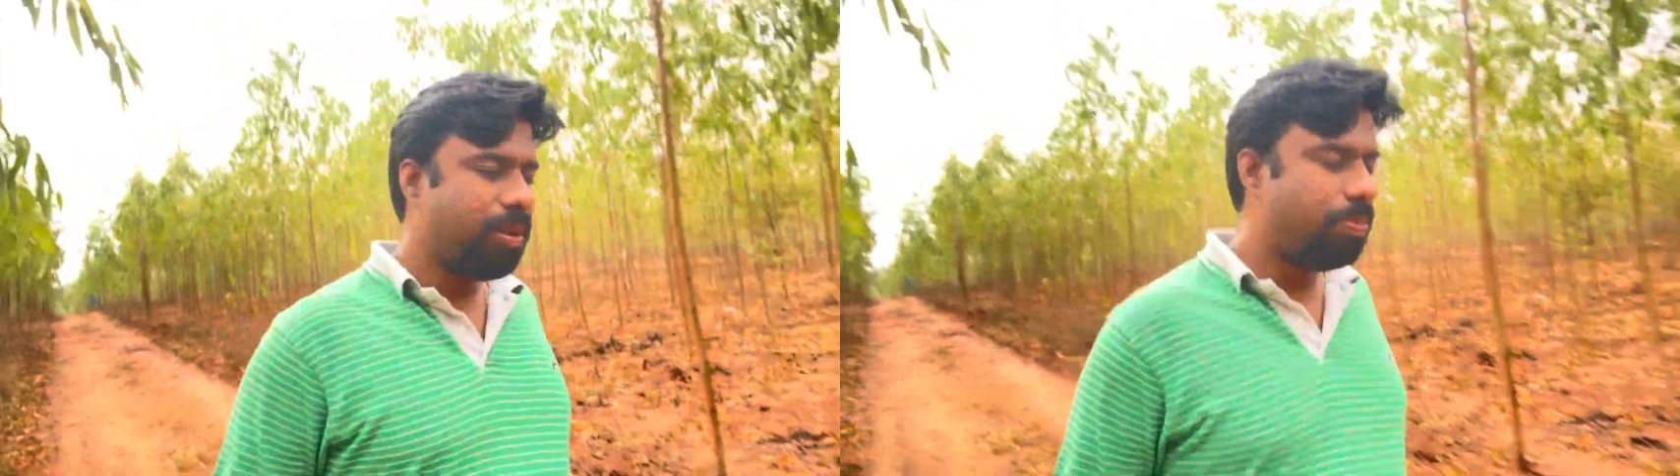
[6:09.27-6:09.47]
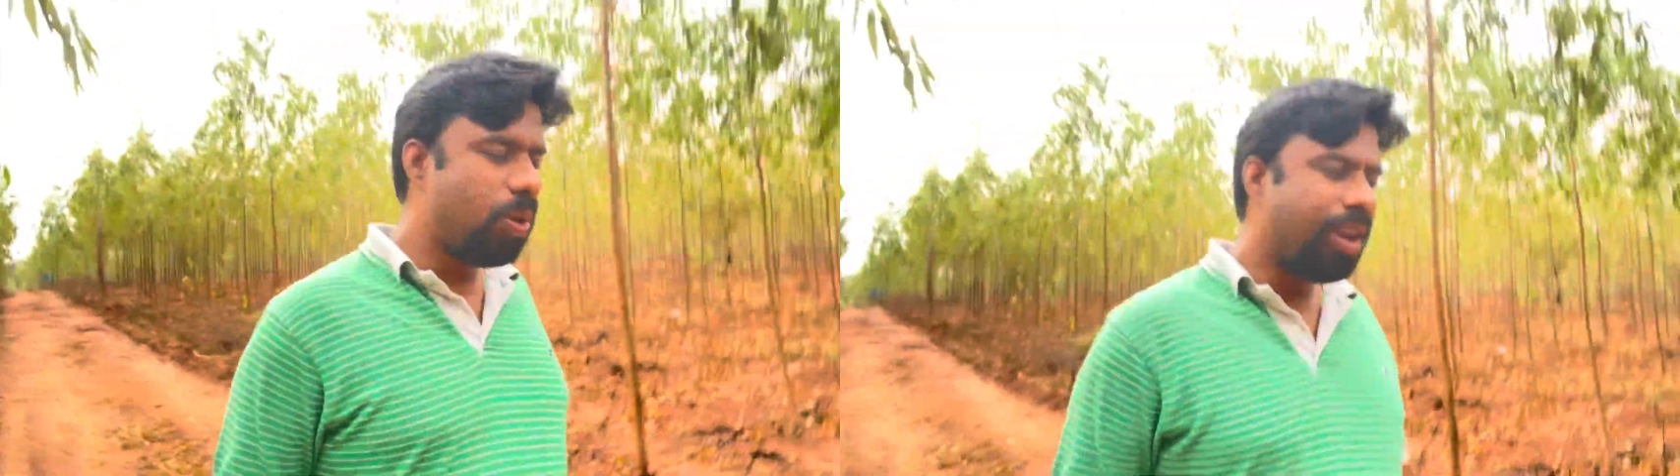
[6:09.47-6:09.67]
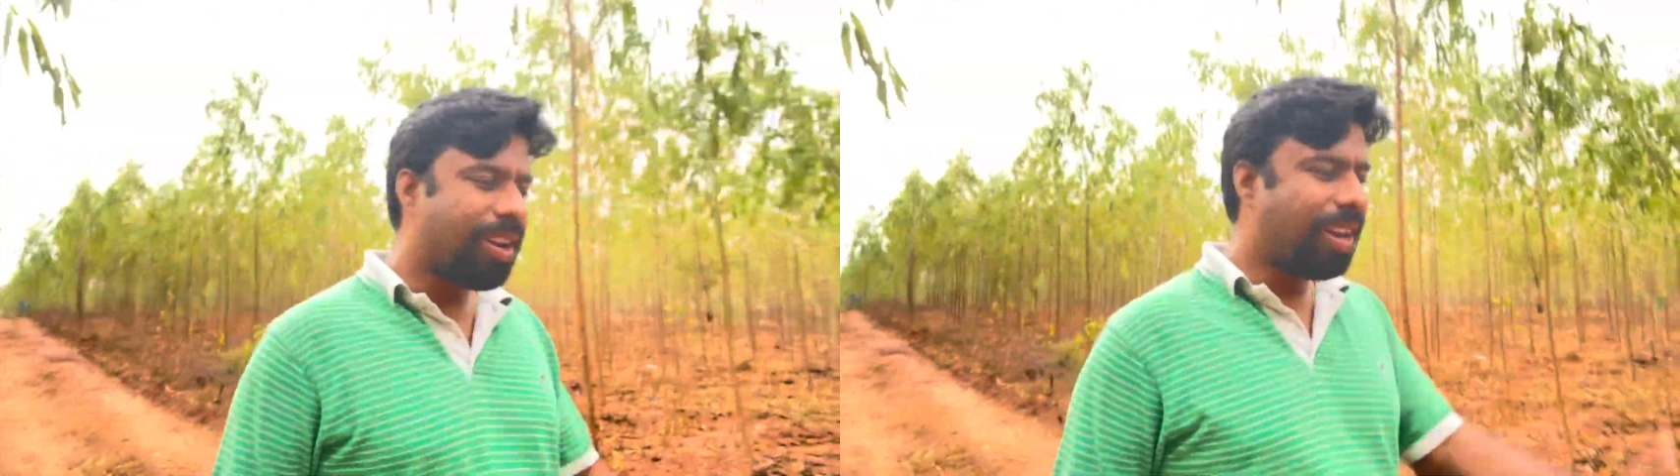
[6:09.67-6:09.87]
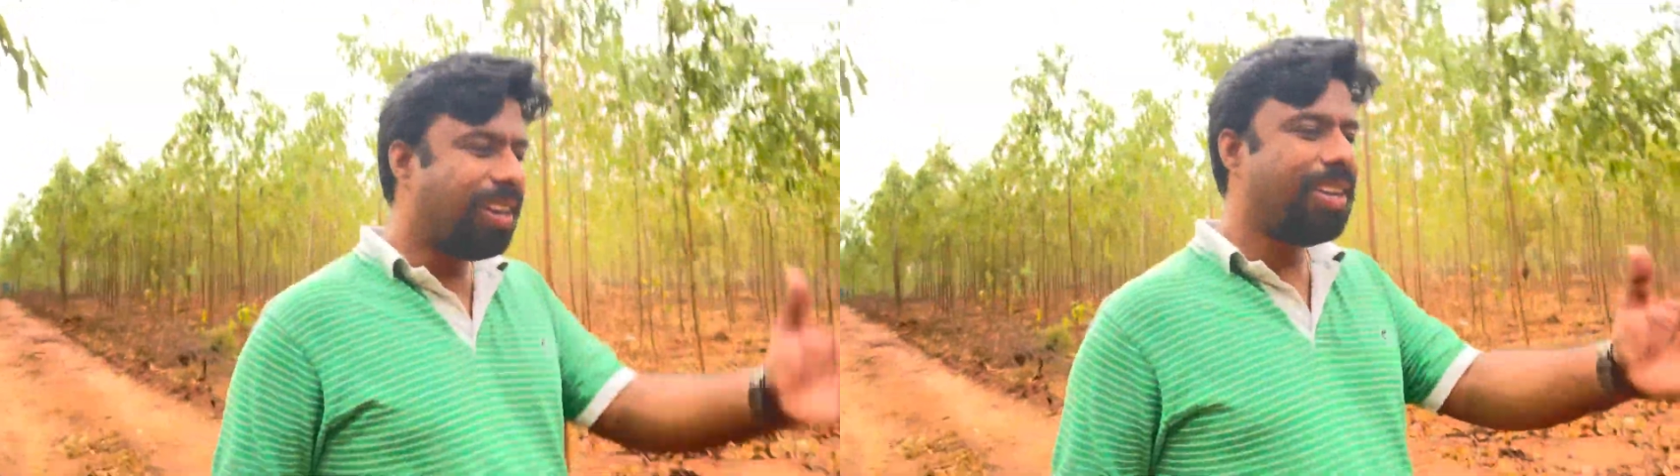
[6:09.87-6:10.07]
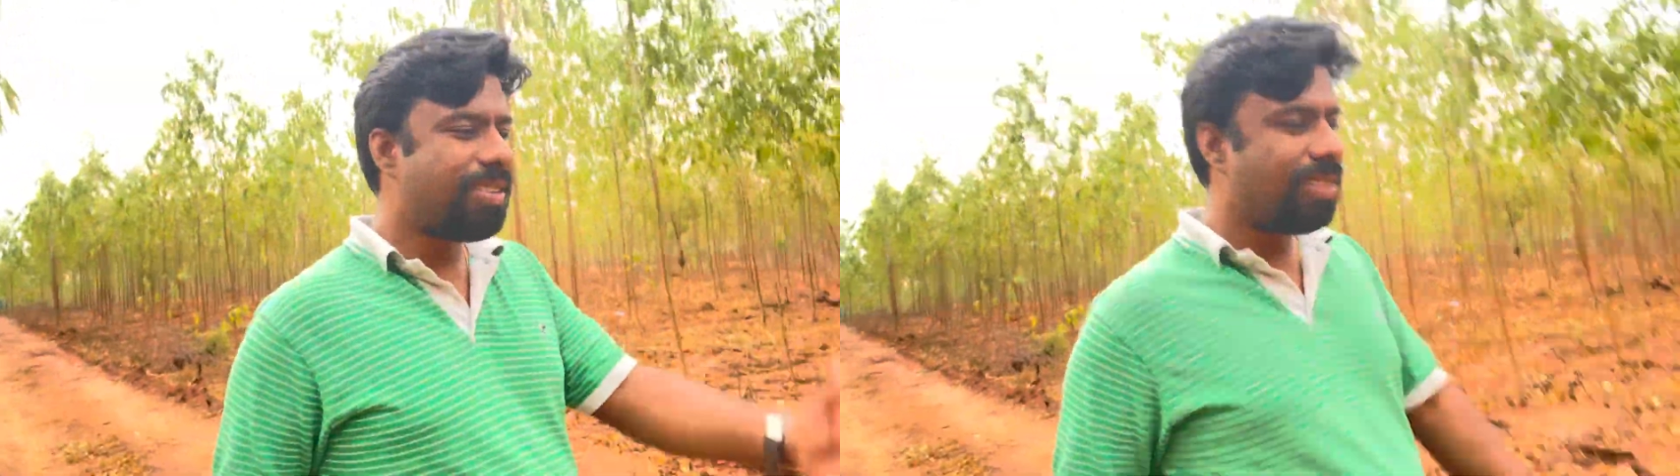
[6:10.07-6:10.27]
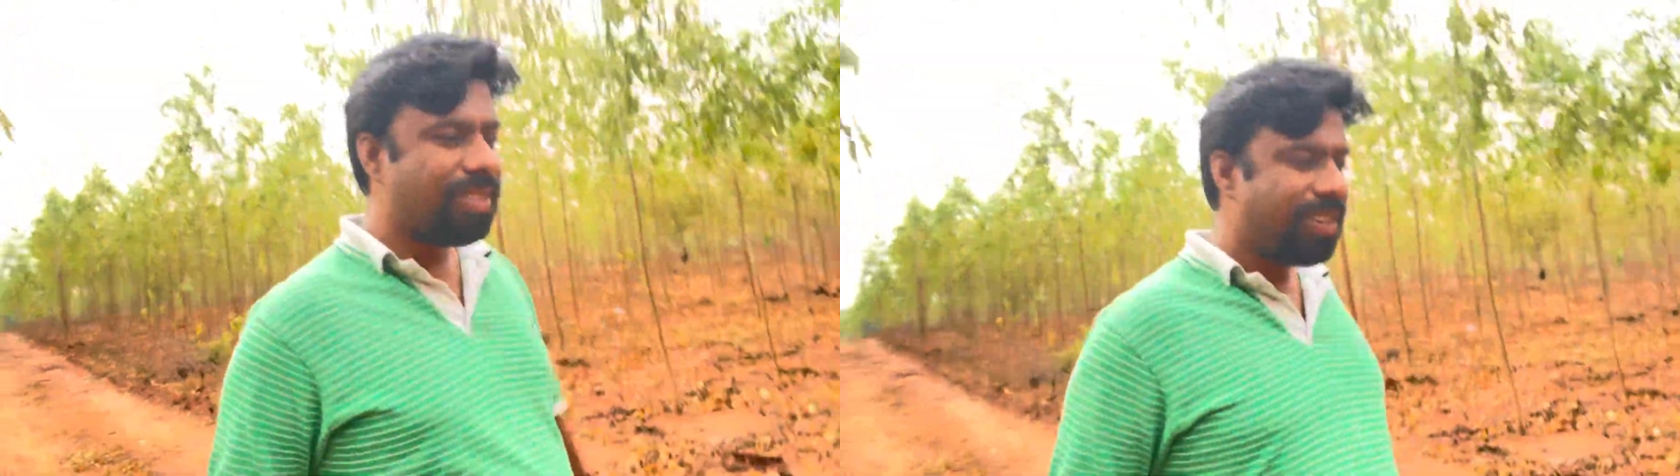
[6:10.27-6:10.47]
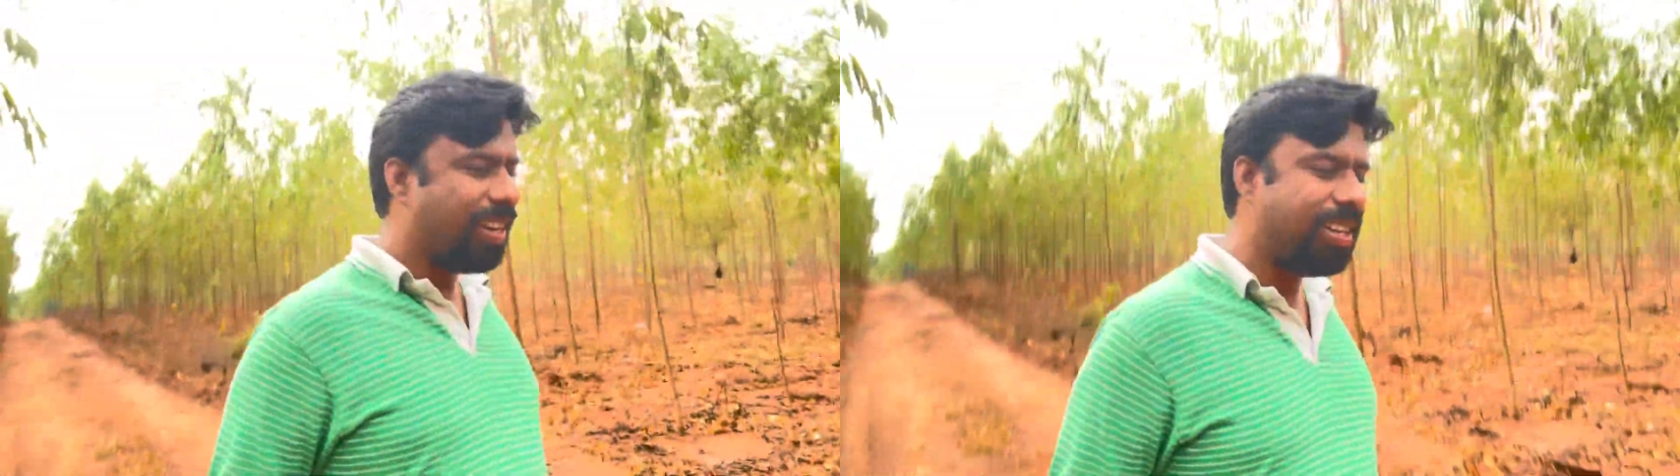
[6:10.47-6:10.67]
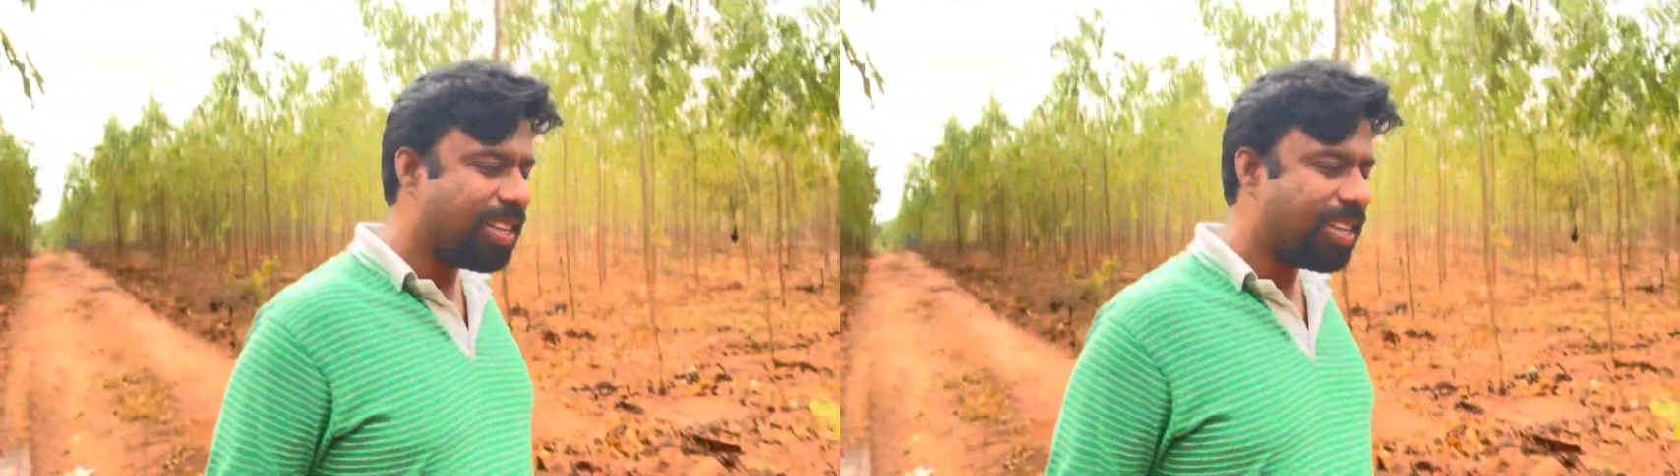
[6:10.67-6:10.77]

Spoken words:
bullock cart. It